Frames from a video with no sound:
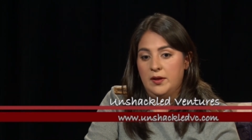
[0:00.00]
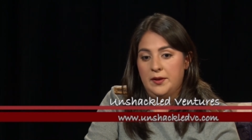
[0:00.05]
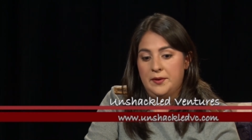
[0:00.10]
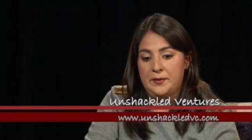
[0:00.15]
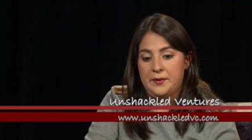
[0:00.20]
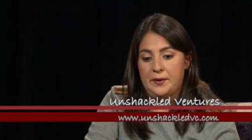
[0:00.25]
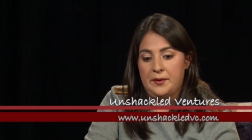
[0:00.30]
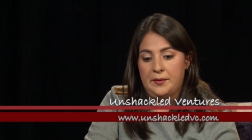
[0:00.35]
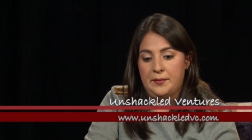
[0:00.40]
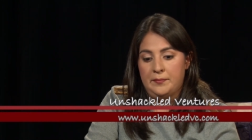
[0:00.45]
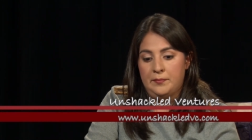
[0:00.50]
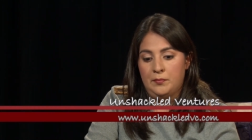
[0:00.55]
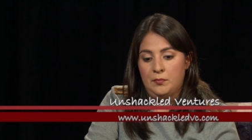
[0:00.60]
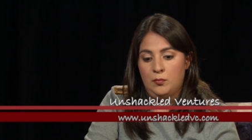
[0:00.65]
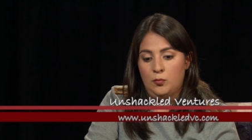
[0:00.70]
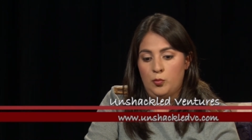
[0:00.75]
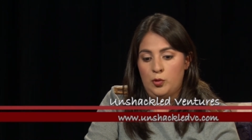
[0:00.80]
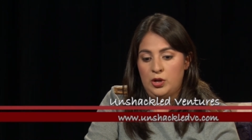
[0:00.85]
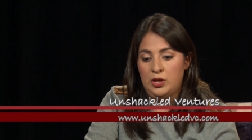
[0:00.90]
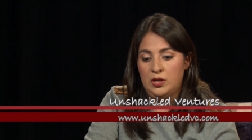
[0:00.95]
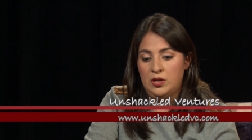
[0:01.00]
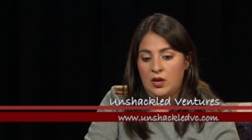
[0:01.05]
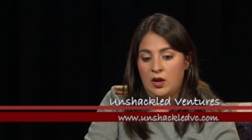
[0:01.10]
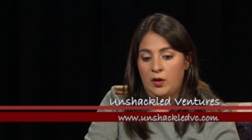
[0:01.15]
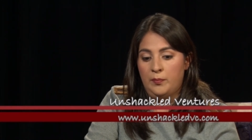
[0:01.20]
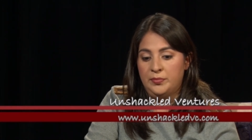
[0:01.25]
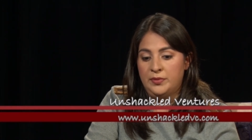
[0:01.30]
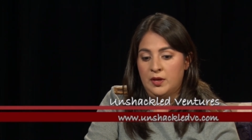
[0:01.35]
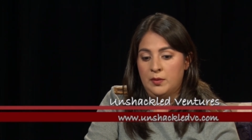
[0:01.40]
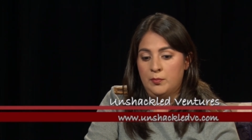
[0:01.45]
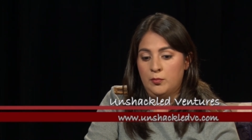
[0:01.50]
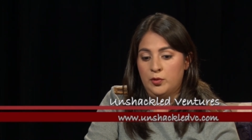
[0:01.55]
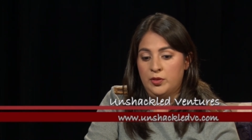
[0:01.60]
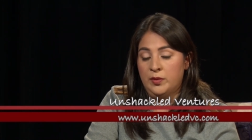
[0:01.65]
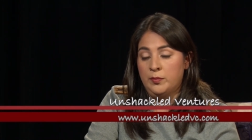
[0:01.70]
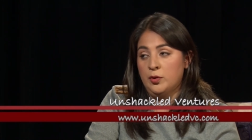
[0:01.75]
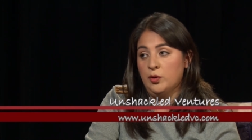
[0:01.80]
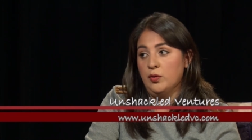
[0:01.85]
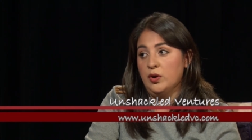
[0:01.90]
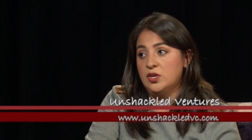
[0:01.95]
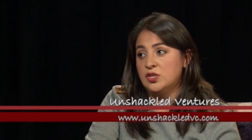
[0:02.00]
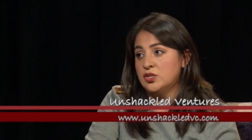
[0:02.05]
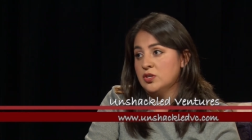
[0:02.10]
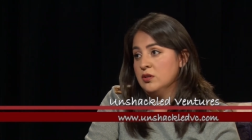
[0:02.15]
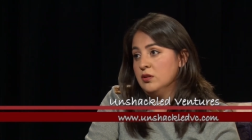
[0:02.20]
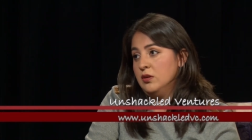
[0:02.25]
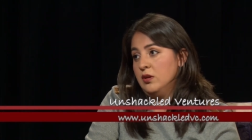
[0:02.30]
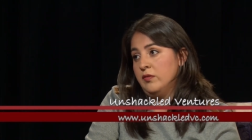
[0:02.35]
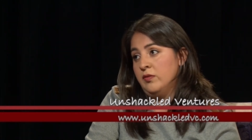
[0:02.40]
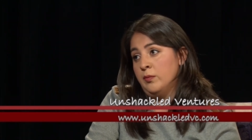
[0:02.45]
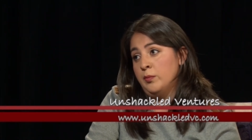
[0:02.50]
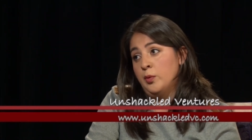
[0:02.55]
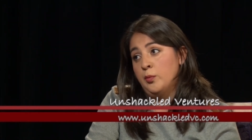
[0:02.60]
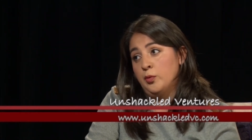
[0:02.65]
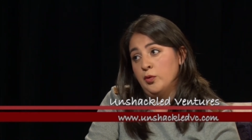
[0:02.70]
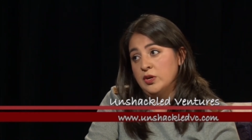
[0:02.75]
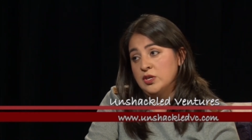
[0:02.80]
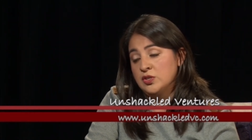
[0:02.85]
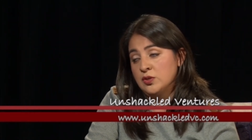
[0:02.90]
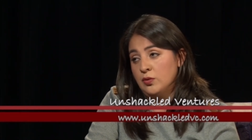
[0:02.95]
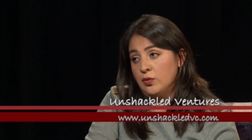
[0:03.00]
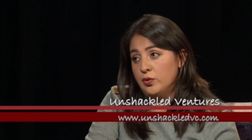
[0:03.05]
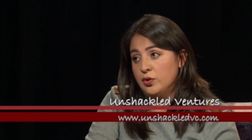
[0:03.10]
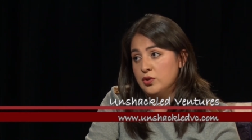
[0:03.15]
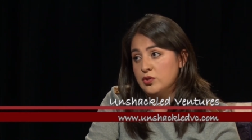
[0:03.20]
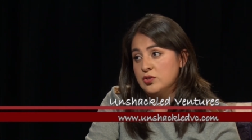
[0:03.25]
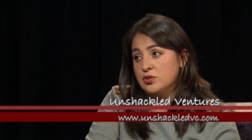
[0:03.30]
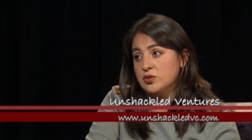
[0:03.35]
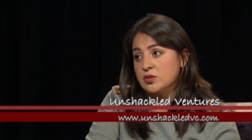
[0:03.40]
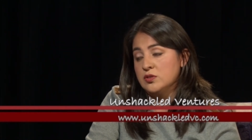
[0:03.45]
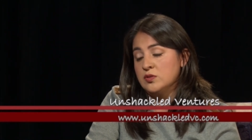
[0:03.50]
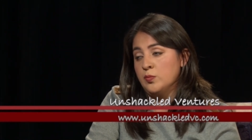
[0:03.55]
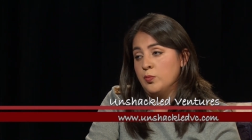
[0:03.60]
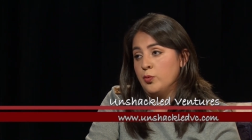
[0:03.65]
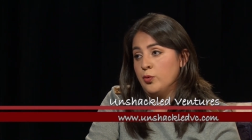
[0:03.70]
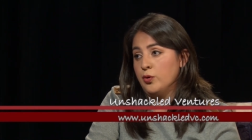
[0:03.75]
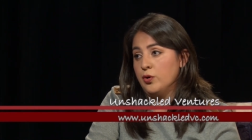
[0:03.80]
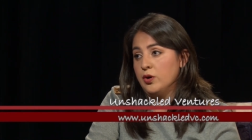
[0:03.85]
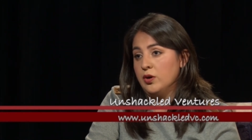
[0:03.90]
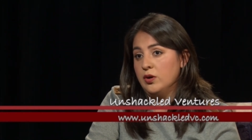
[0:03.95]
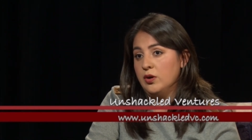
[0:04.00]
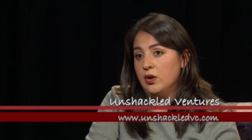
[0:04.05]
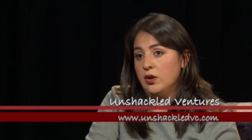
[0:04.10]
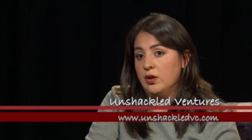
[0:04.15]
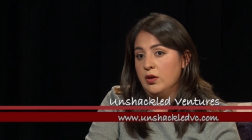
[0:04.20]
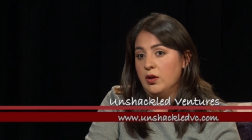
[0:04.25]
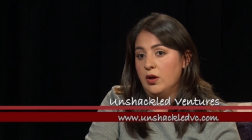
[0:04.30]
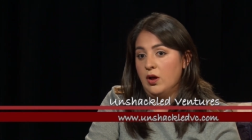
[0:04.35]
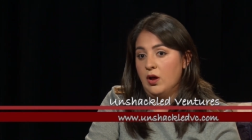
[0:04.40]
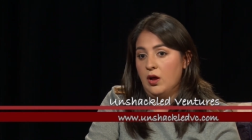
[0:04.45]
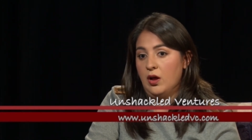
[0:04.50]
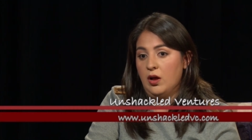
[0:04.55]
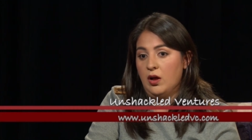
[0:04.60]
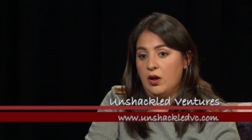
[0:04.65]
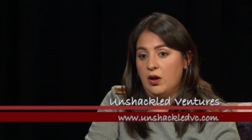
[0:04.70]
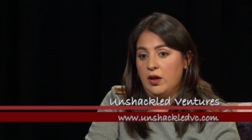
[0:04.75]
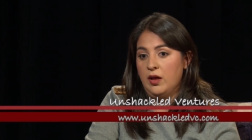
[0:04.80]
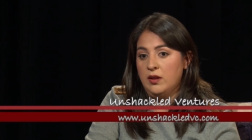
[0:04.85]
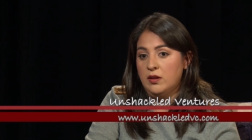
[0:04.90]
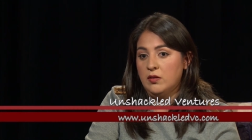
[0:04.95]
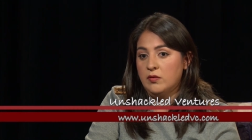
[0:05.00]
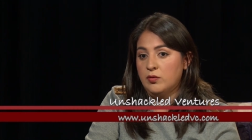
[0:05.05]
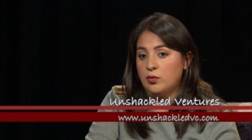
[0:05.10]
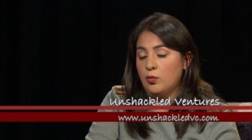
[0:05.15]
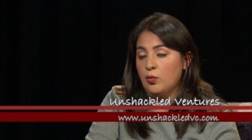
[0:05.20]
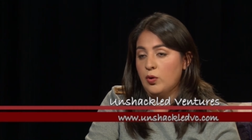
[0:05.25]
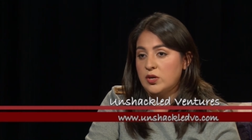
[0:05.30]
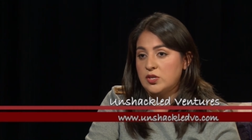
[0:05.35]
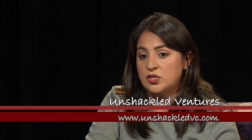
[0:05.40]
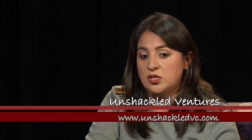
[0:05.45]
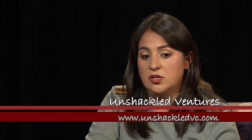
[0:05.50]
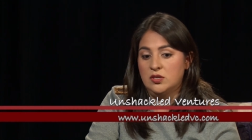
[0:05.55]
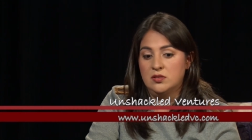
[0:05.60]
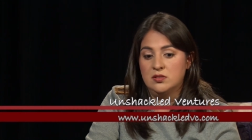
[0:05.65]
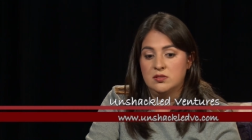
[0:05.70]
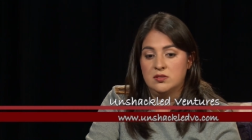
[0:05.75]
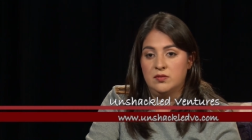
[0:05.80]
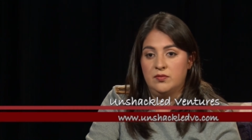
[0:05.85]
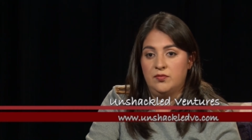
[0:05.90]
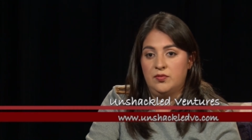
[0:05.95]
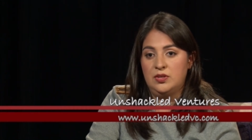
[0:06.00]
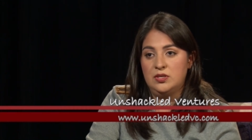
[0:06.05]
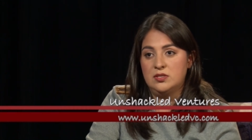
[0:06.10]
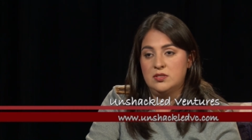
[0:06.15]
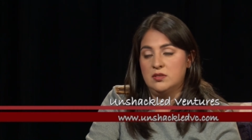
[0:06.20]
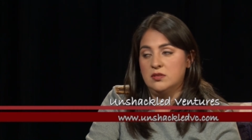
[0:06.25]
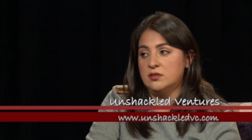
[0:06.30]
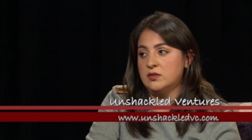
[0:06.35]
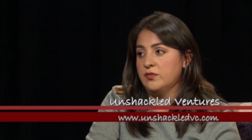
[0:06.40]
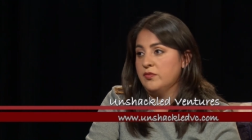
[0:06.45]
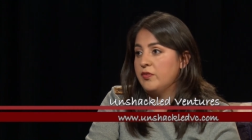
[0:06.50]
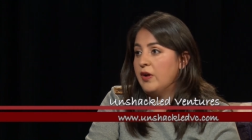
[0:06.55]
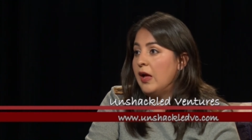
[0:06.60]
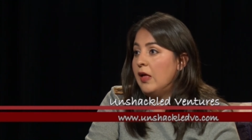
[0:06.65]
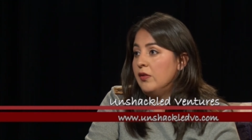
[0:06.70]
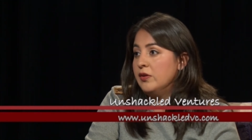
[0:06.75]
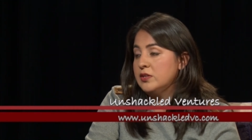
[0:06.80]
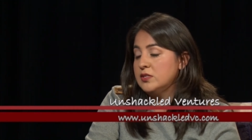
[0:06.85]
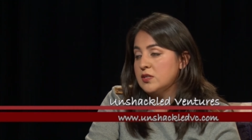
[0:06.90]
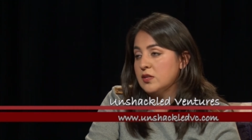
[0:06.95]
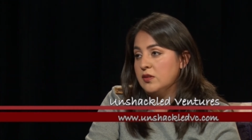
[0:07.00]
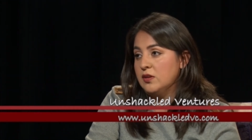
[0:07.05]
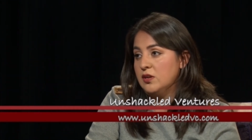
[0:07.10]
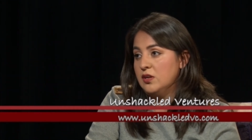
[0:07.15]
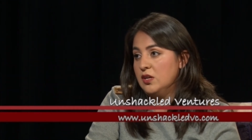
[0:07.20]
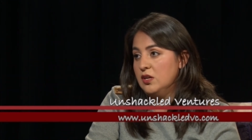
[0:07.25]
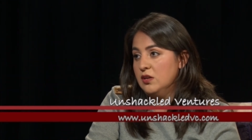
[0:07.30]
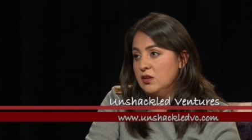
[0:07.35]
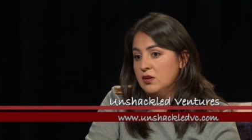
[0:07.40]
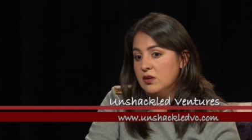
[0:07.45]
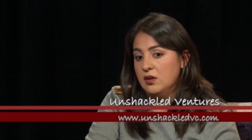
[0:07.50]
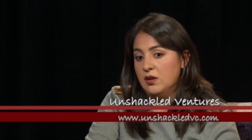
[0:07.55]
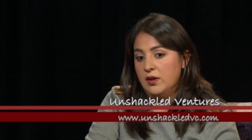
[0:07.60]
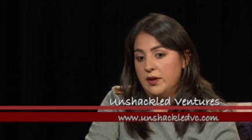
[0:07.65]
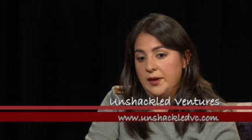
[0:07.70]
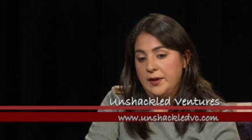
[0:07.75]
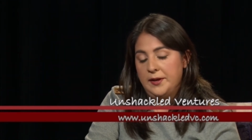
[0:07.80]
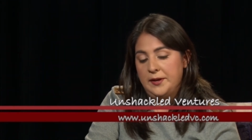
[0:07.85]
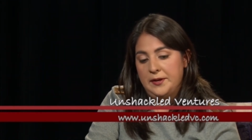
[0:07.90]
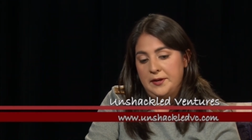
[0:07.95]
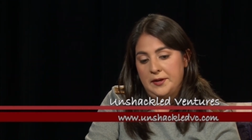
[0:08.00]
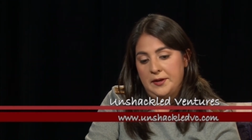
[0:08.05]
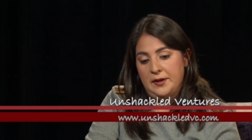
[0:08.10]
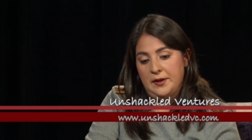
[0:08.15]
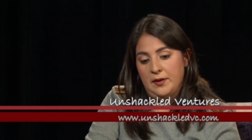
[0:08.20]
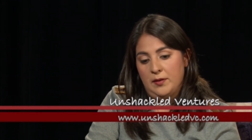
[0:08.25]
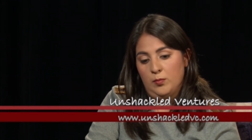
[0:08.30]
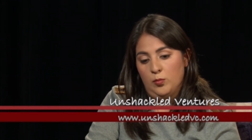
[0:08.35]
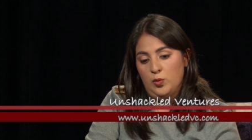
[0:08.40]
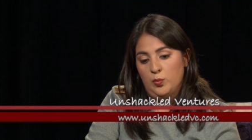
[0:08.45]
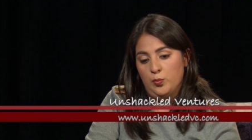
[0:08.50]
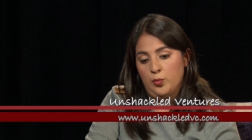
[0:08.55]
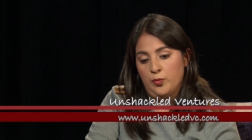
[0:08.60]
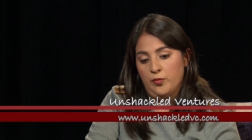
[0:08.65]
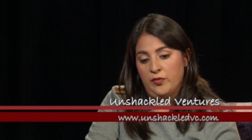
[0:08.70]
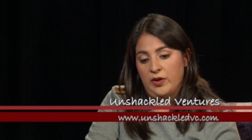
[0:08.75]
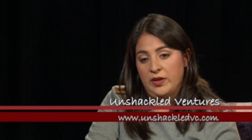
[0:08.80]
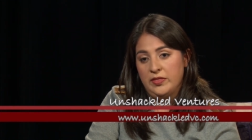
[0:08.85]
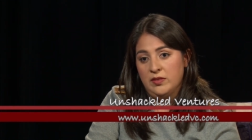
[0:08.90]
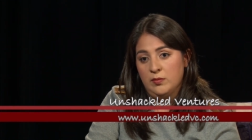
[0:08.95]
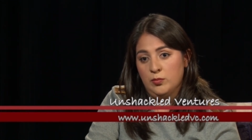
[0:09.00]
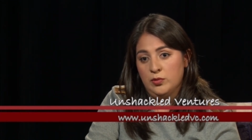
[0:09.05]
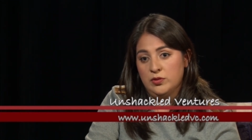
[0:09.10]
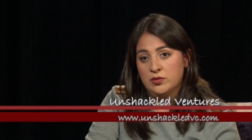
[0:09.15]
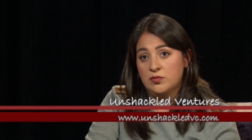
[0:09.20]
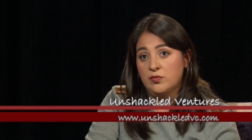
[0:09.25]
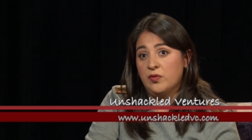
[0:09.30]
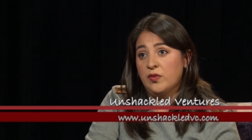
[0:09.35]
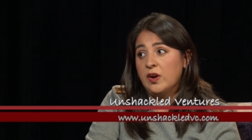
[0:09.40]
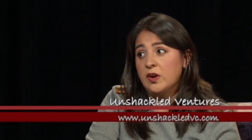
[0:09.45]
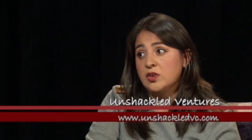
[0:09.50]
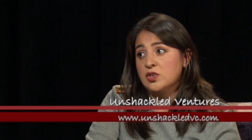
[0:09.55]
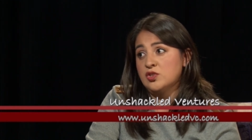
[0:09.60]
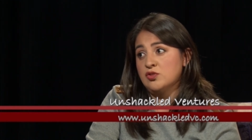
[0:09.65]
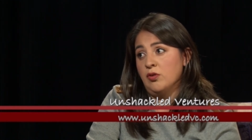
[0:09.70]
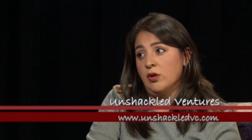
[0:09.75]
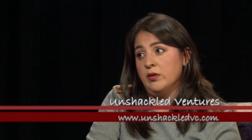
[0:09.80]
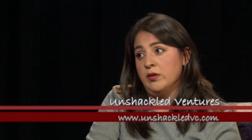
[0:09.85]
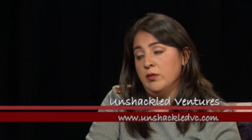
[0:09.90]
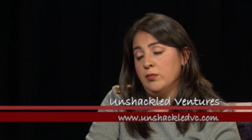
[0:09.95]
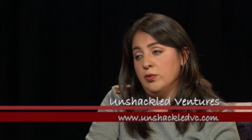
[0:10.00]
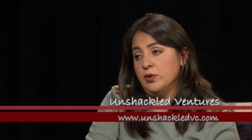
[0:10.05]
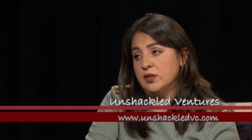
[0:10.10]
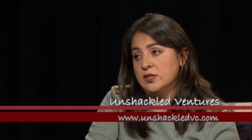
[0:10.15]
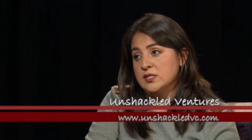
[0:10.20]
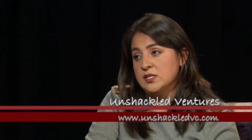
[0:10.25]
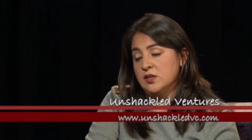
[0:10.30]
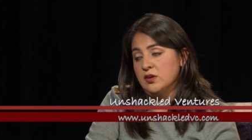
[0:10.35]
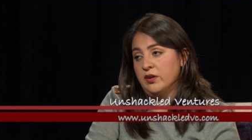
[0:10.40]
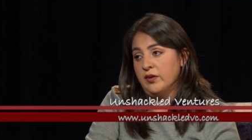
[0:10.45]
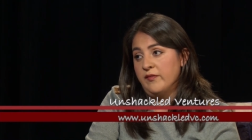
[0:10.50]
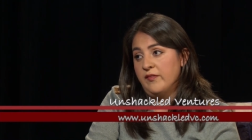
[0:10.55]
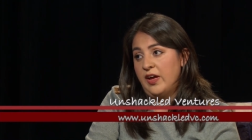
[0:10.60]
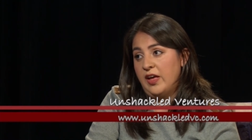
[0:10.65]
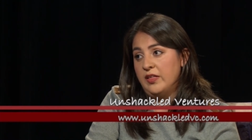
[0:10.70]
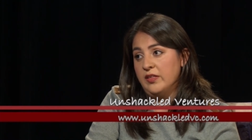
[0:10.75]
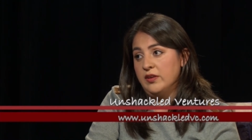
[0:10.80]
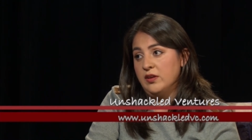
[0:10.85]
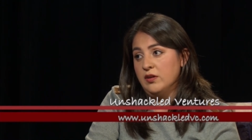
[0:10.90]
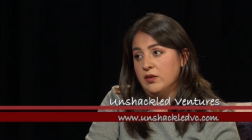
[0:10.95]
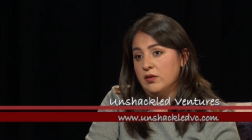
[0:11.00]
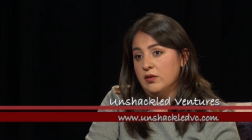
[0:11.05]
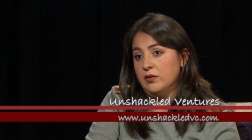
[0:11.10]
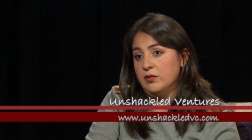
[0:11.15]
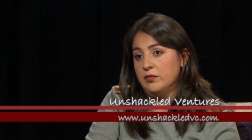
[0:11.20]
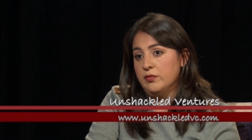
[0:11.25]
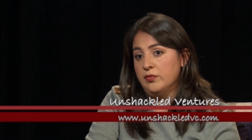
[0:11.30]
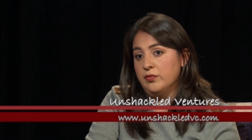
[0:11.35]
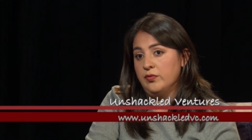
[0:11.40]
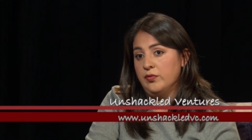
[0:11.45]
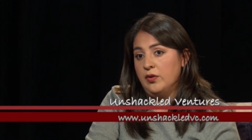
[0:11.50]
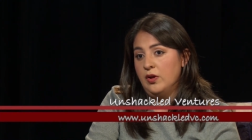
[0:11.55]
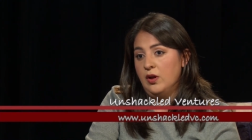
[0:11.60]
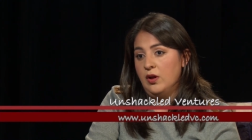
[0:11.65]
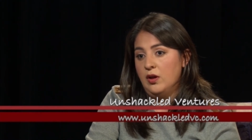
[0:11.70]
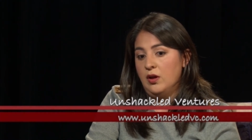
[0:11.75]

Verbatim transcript: Um, we help them with immigration, give them immigration lawyers to support uh, any of the questions and visas and filings that they need. Um, we provide them with a very strong network in Silicon Valley of mm.